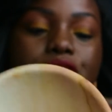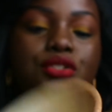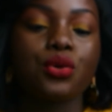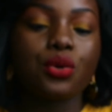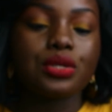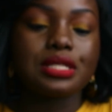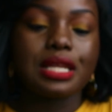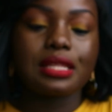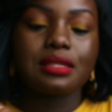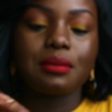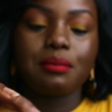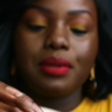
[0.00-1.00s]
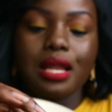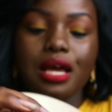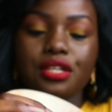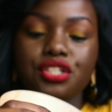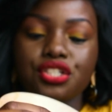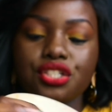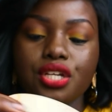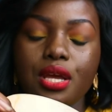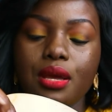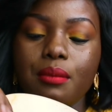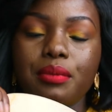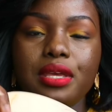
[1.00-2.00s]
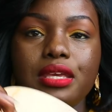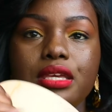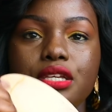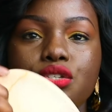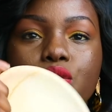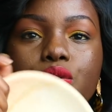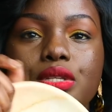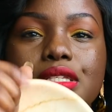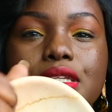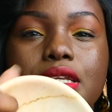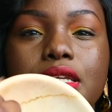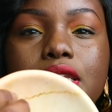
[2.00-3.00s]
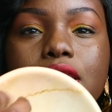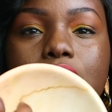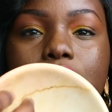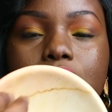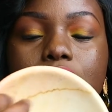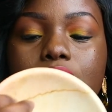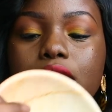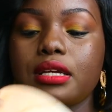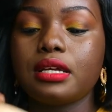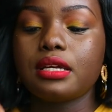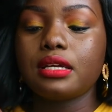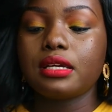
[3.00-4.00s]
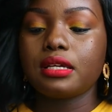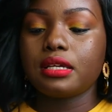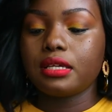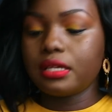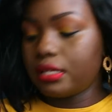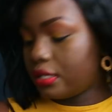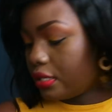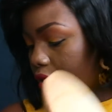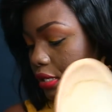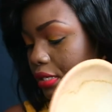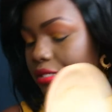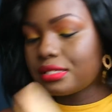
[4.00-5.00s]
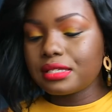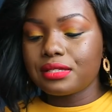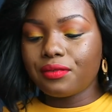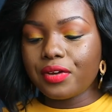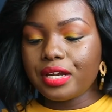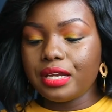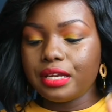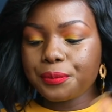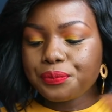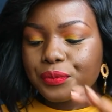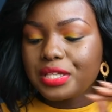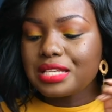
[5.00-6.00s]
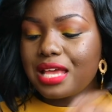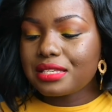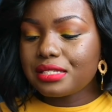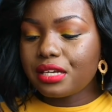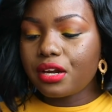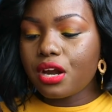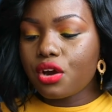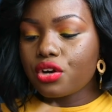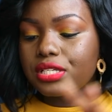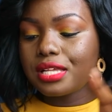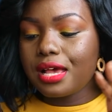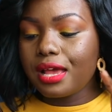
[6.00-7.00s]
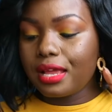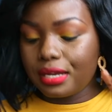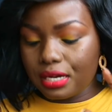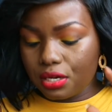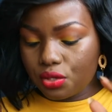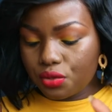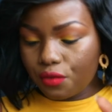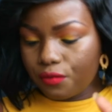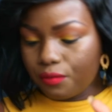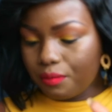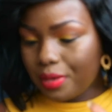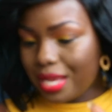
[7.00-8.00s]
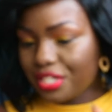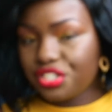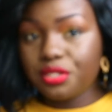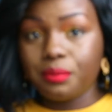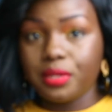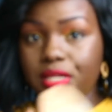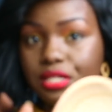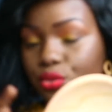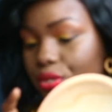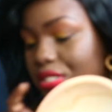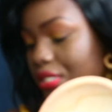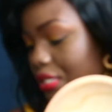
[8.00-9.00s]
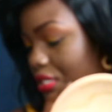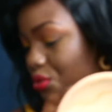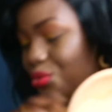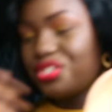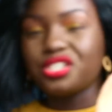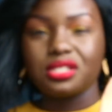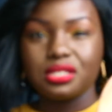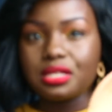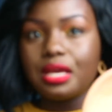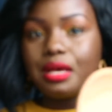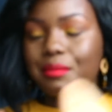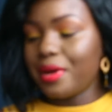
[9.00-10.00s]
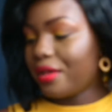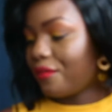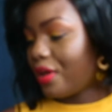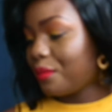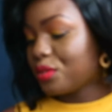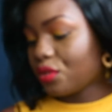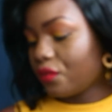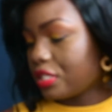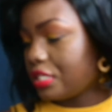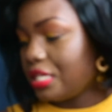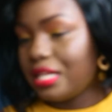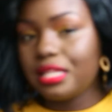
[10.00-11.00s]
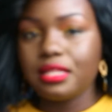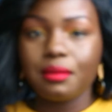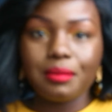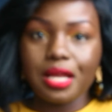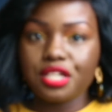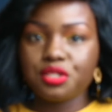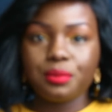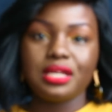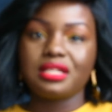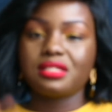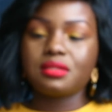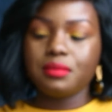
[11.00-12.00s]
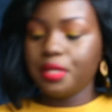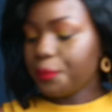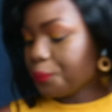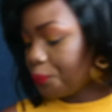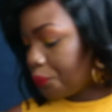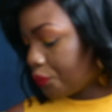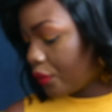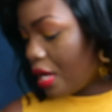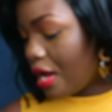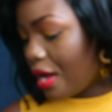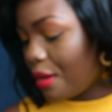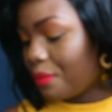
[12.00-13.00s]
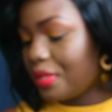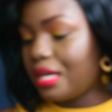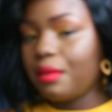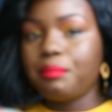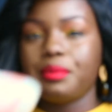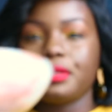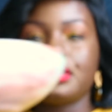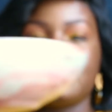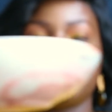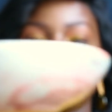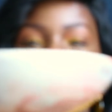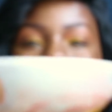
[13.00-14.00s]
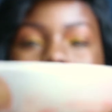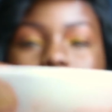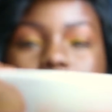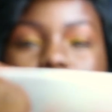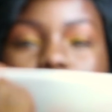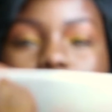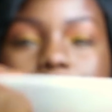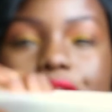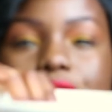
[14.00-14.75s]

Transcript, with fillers: the tones like the blush pinky tones in the it's it's very it has terracotta and a lot of blushy pinky tones in it which is my vibes obviously anything blush pink is me um, then I, then this as well